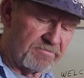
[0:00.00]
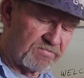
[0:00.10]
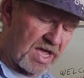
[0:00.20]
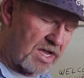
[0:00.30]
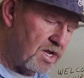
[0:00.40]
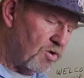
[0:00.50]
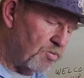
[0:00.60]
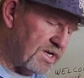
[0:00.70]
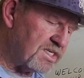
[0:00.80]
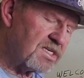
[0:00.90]
Okay?
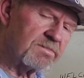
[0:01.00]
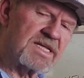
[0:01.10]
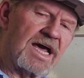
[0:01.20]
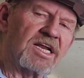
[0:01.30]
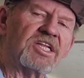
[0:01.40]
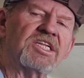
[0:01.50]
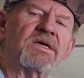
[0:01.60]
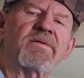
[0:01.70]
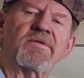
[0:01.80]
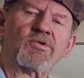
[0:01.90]
We need something that's got a
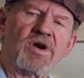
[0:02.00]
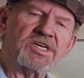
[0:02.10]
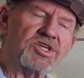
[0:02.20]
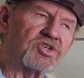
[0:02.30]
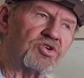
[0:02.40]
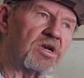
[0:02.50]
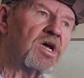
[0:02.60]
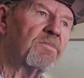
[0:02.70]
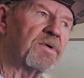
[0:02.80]
little bit of aggression to it,